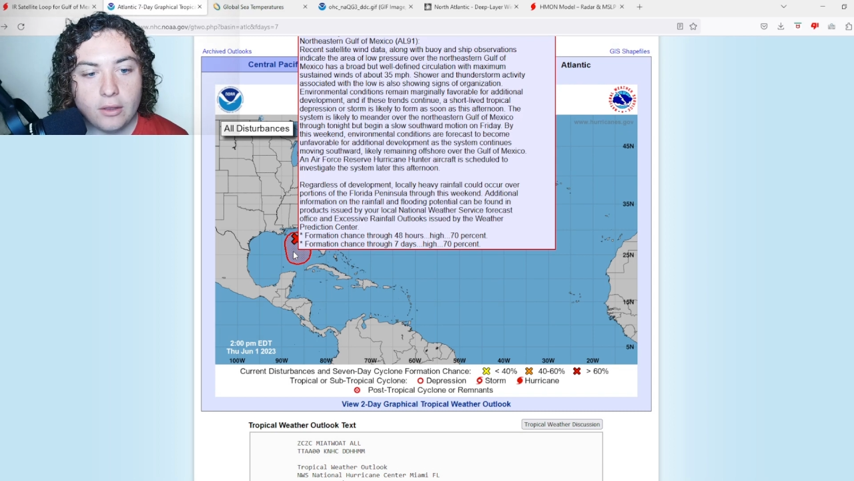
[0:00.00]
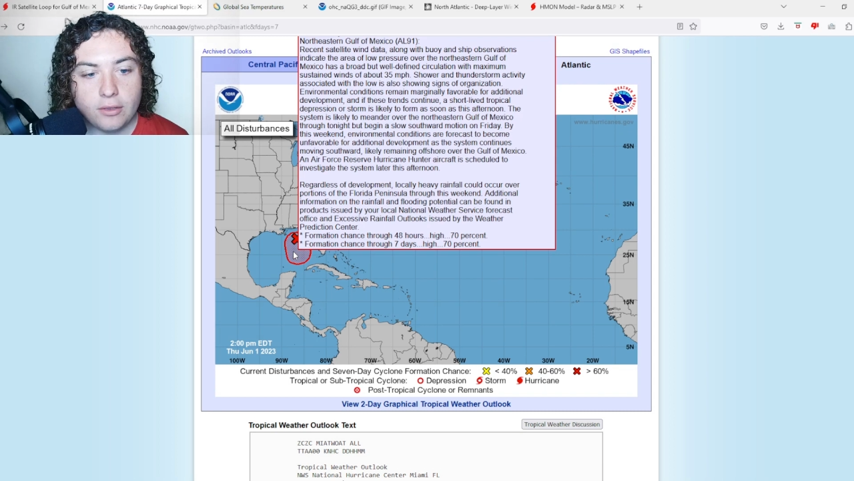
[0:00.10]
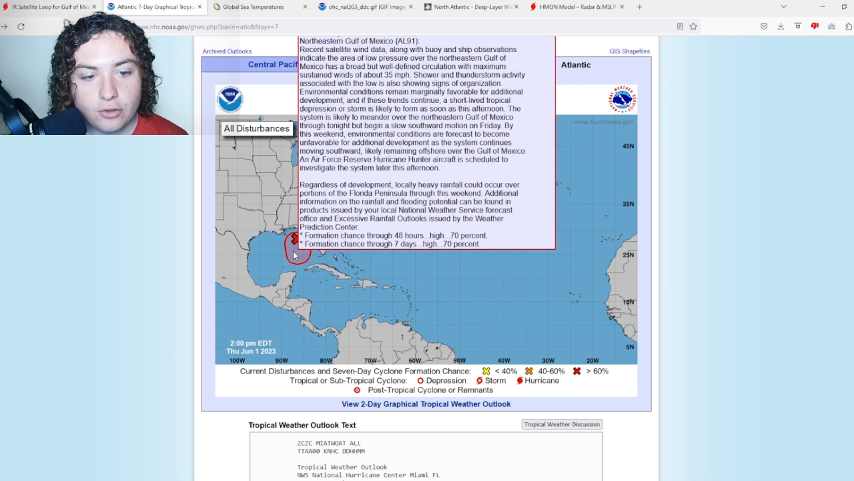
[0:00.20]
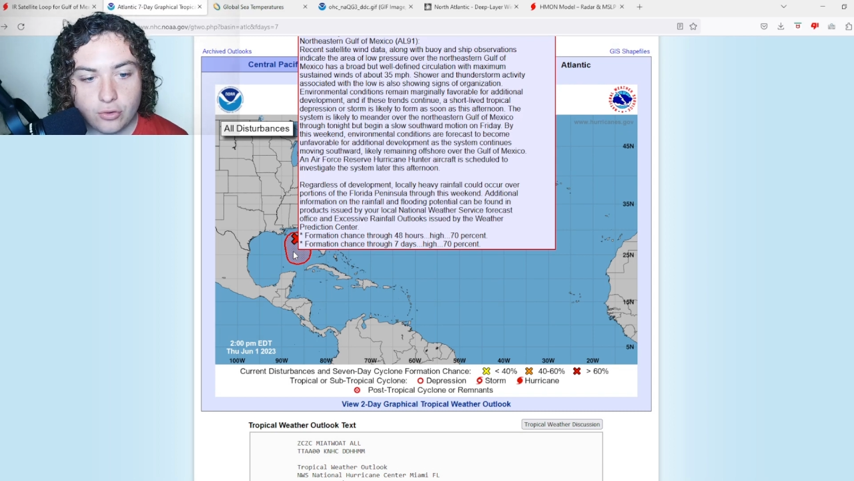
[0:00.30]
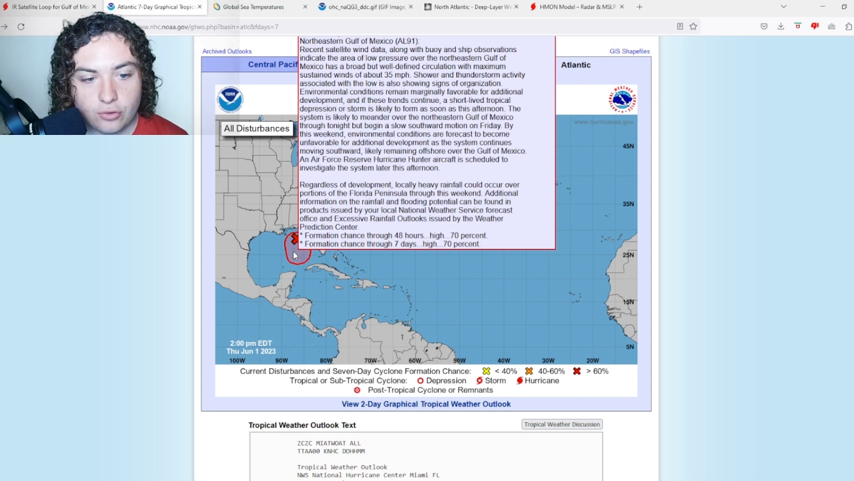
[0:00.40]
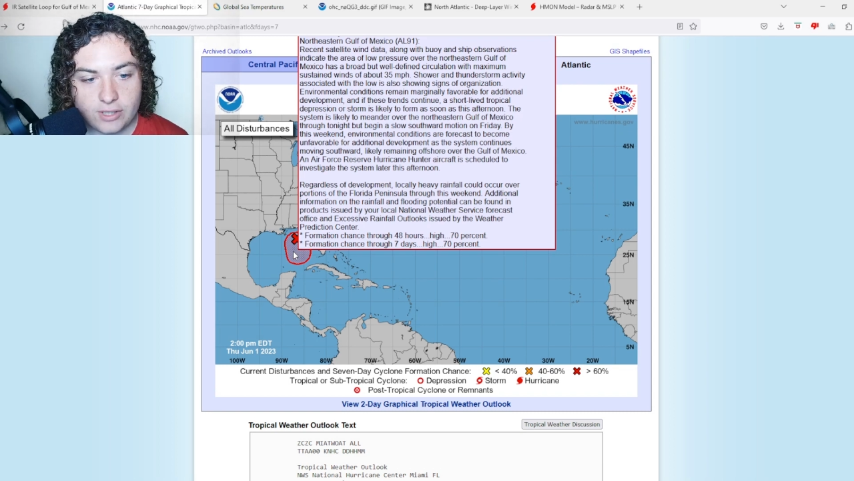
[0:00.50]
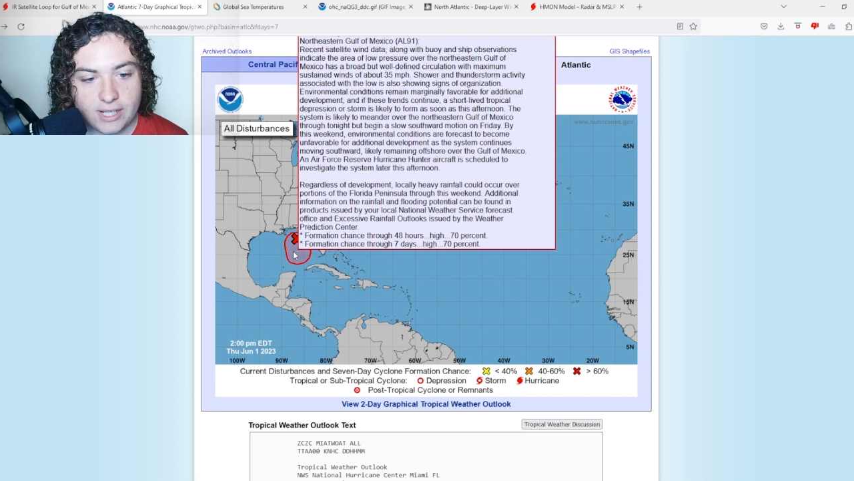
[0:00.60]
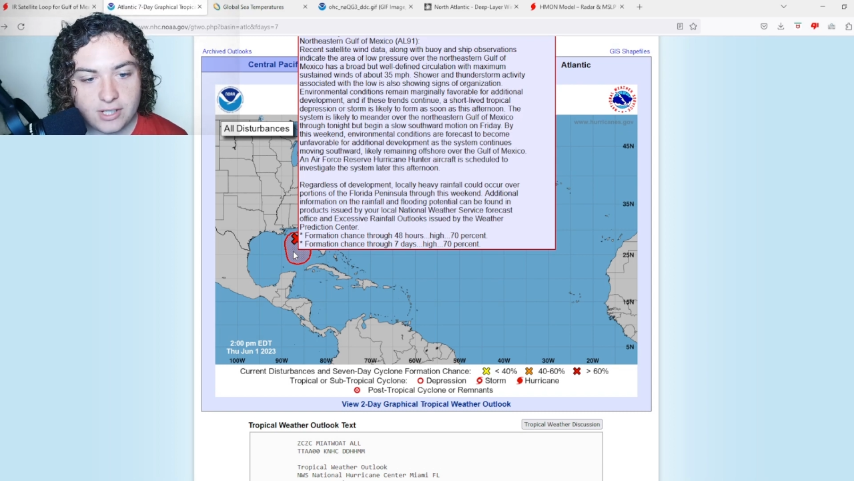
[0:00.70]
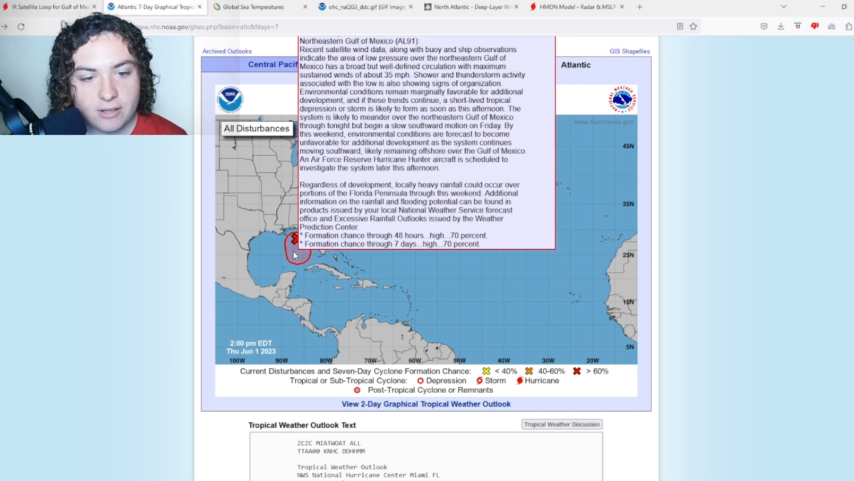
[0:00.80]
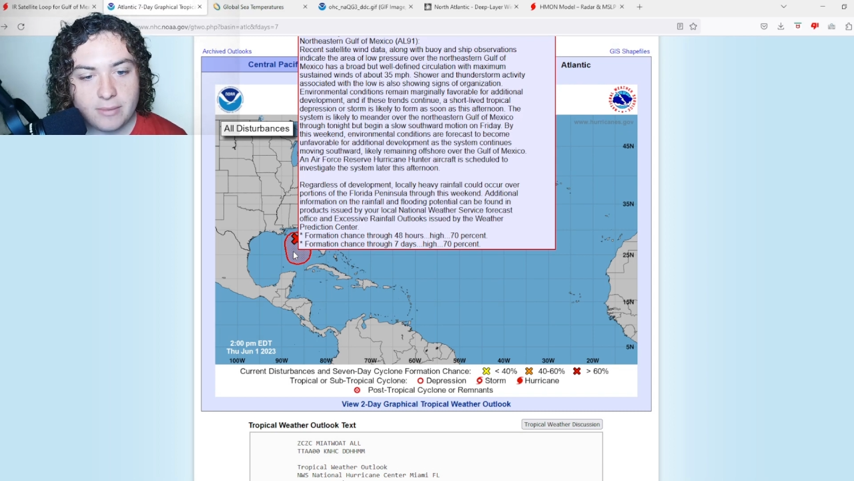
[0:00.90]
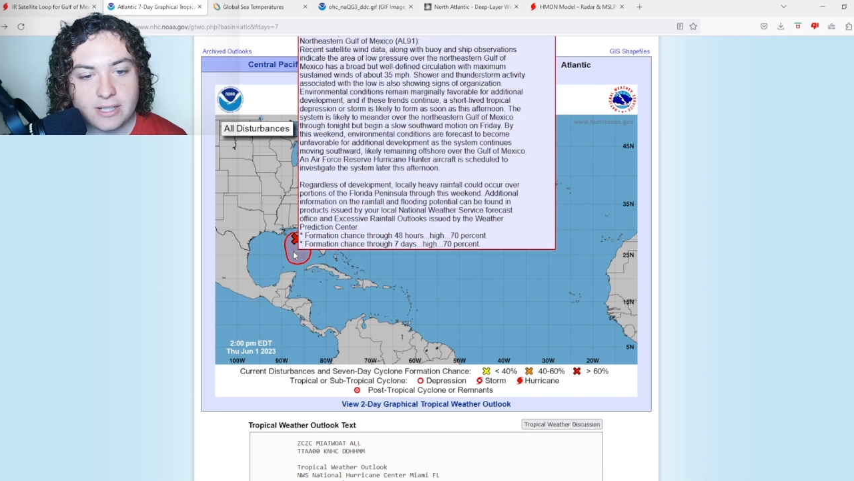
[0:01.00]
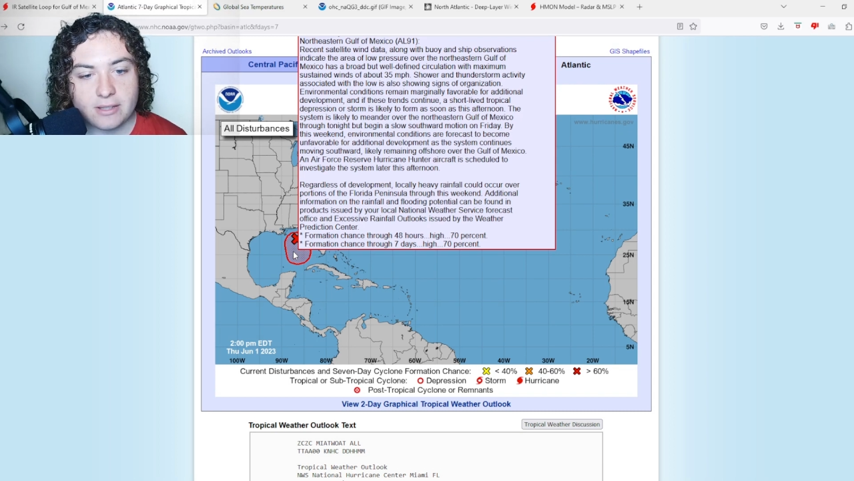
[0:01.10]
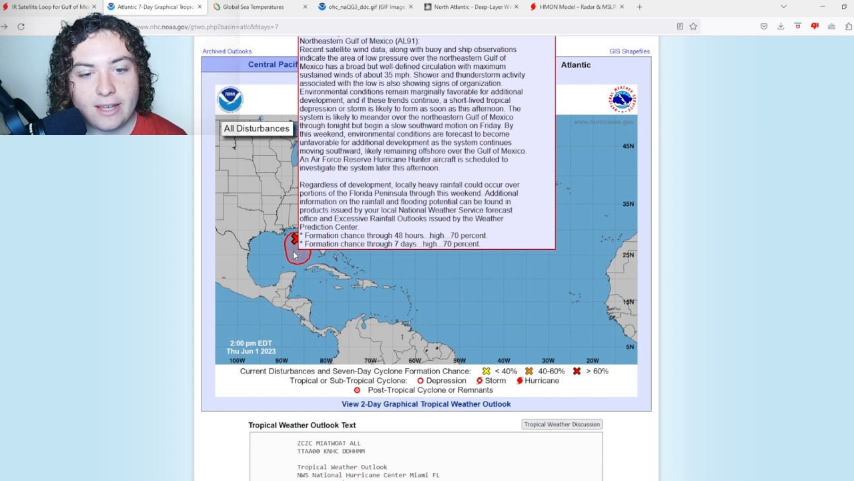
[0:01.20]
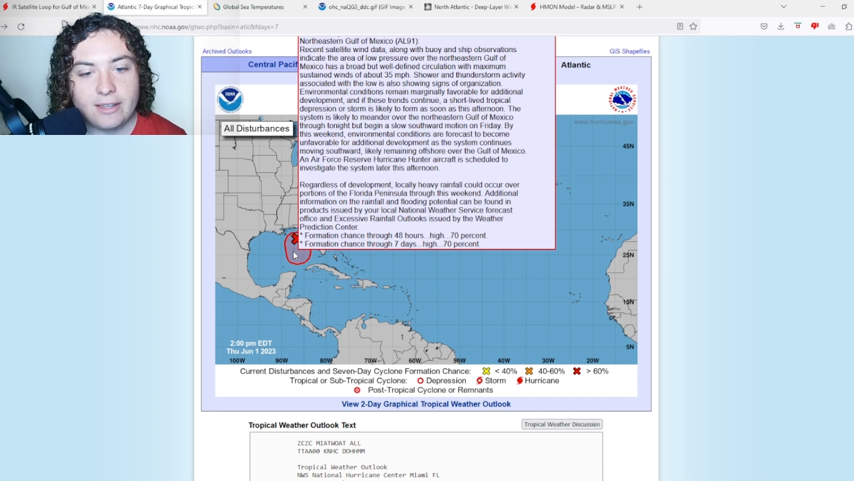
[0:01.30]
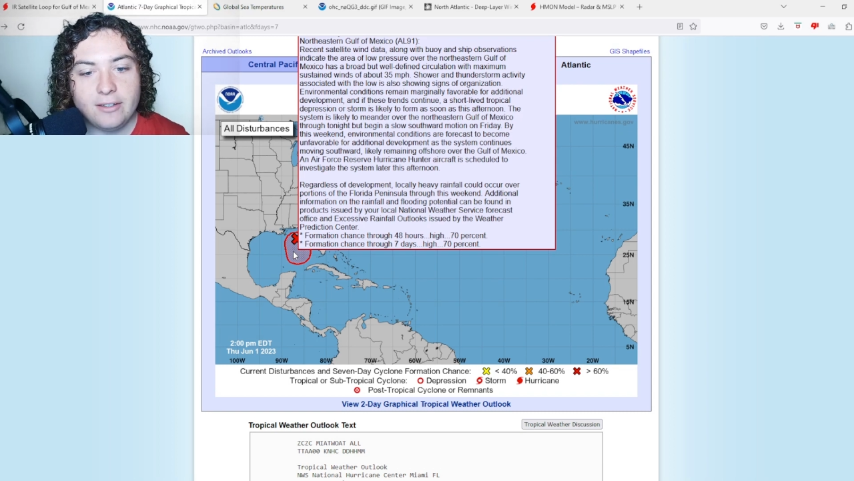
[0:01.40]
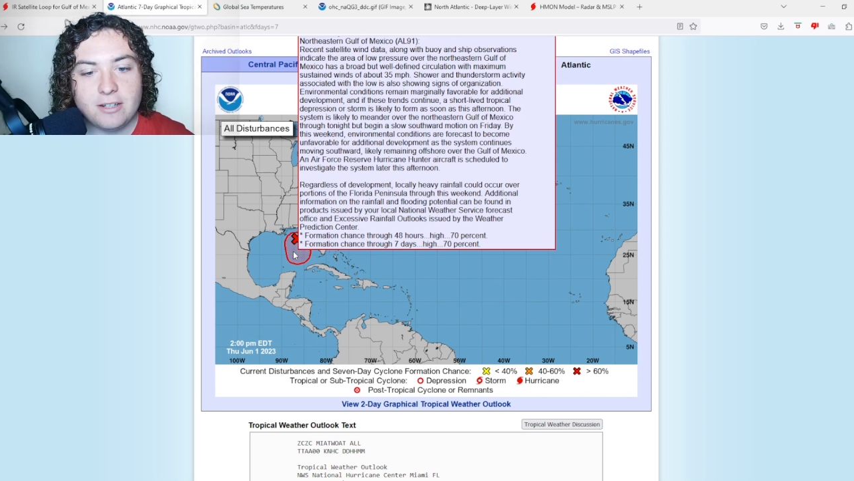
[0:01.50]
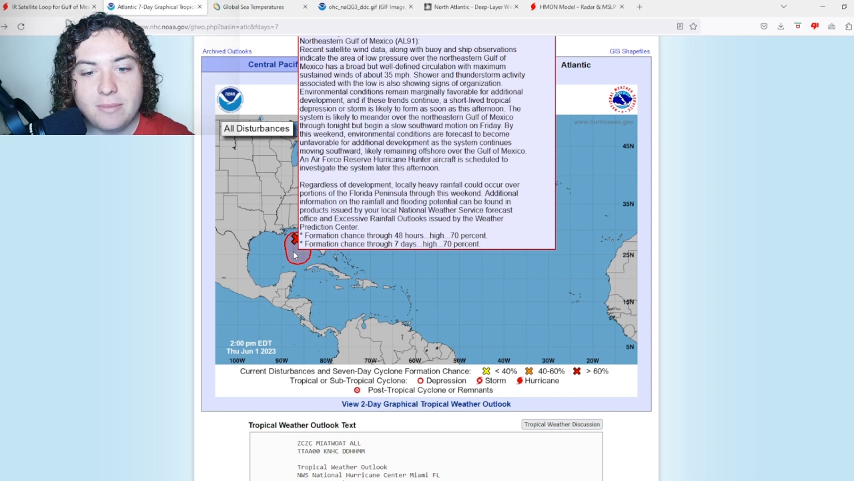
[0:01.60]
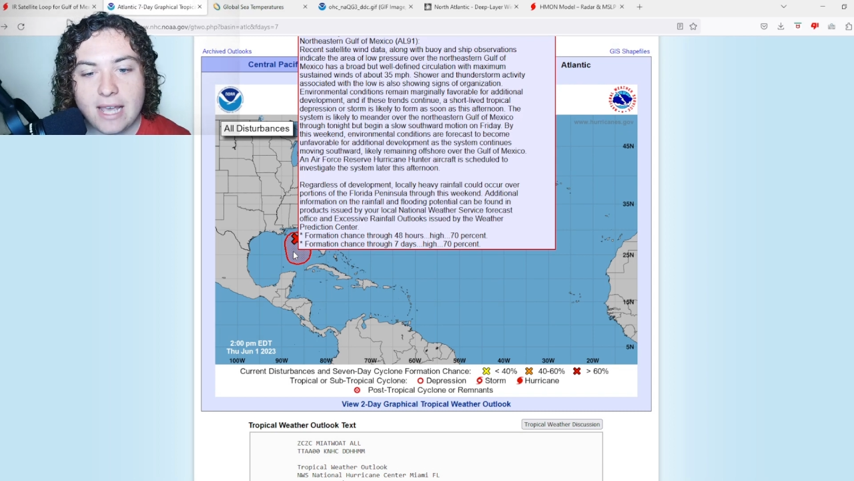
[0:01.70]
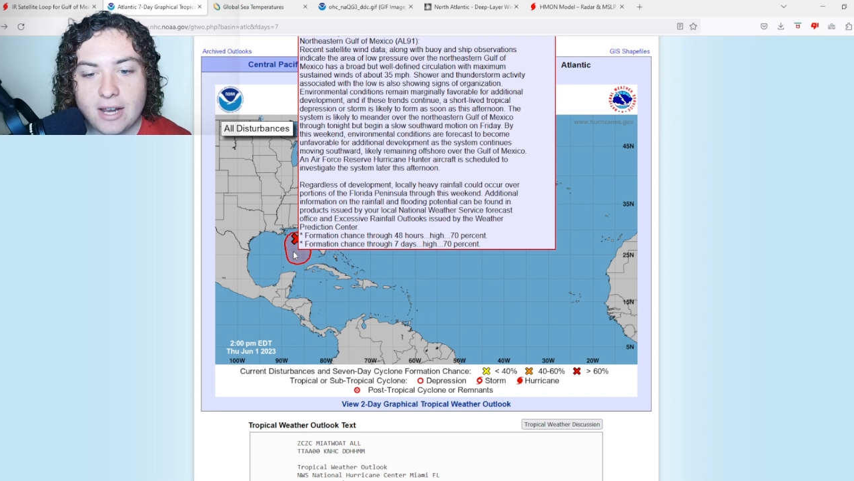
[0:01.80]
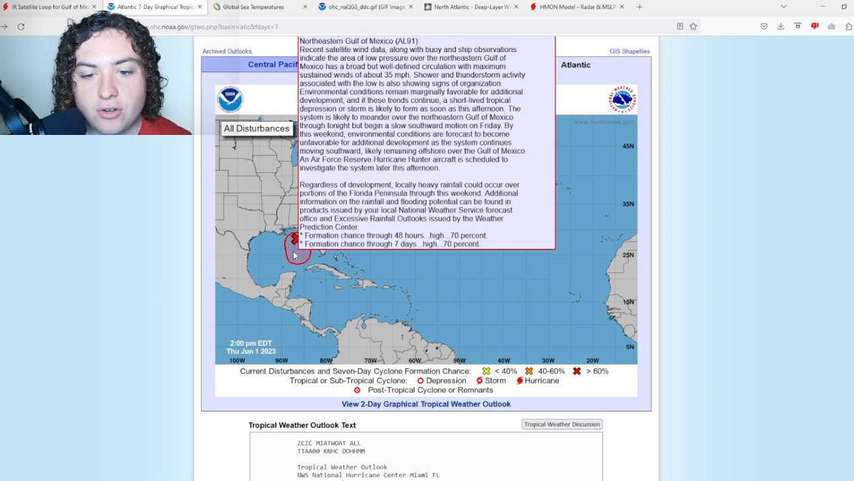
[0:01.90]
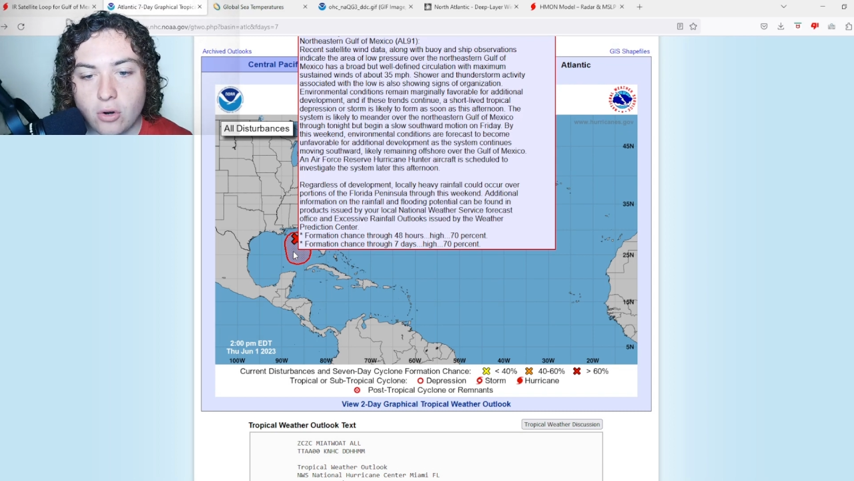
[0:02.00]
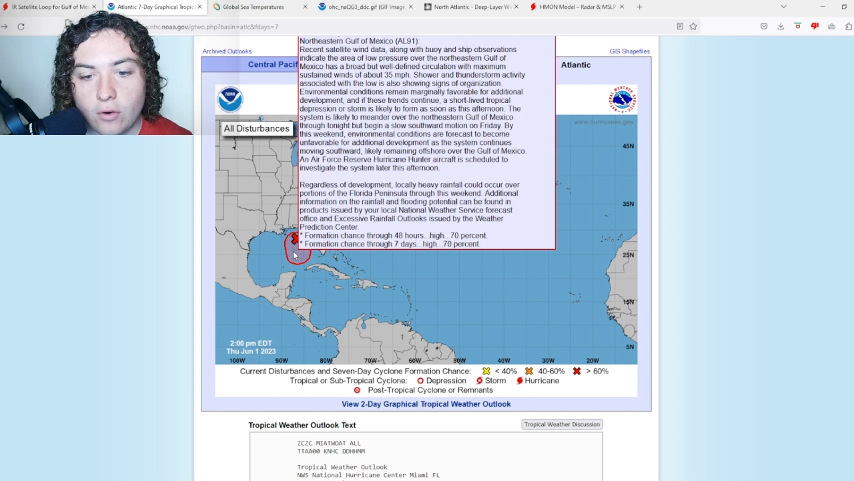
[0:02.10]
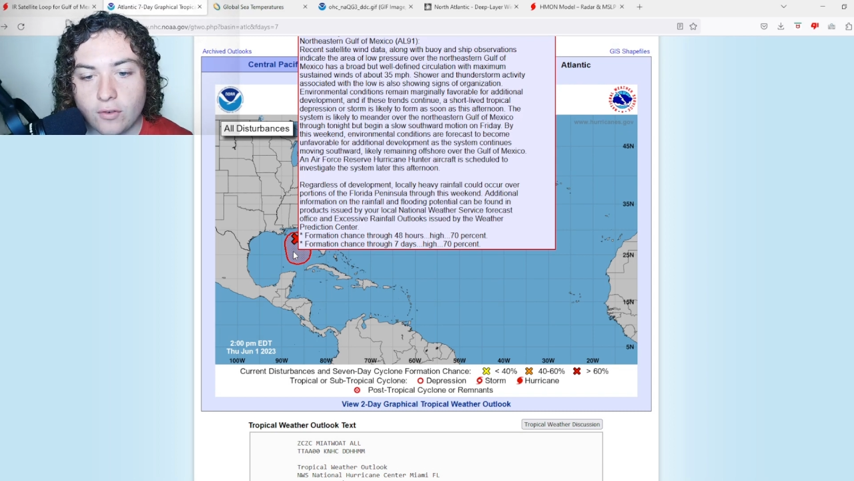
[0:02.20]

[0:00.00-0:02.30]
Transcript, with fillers: The system is likely to meander